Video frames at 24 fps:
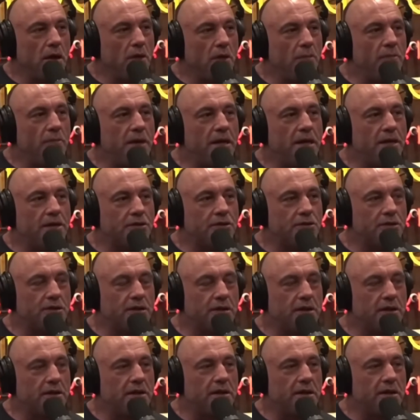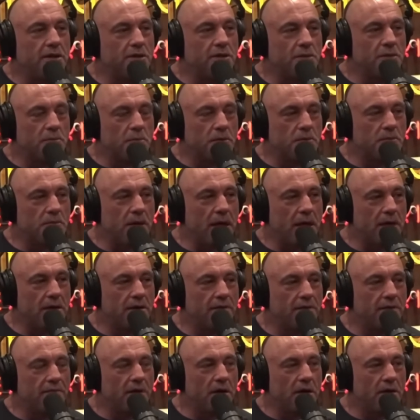it would be interesting to hear his
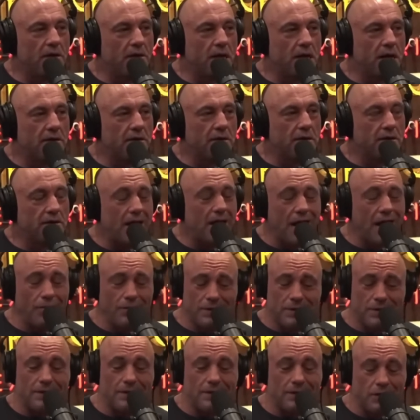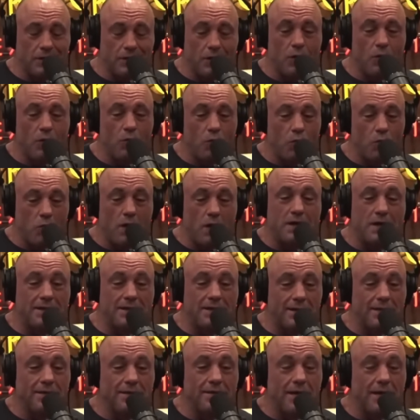perspective on a lot of things. I would like to know, what
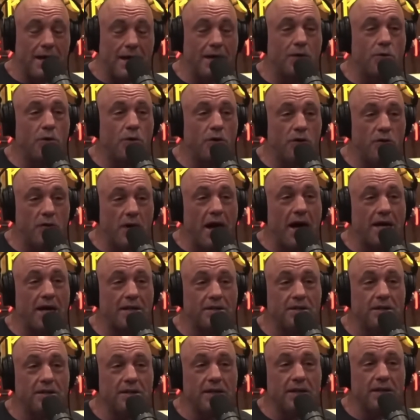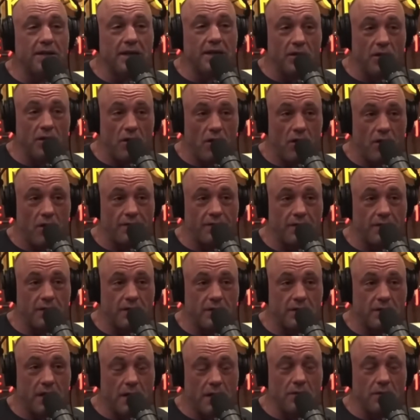is it like when you actually get into
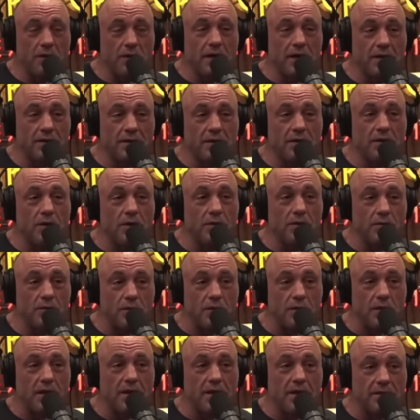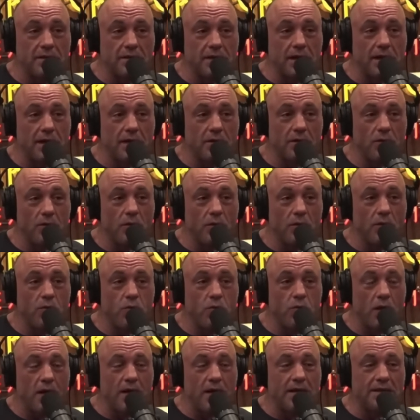office? I would like to know things like,
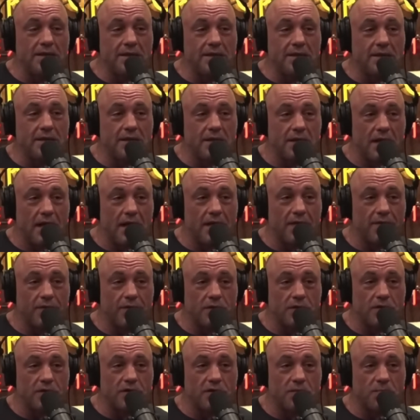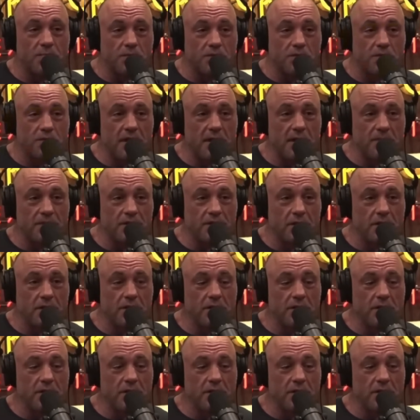what is it like versus perception?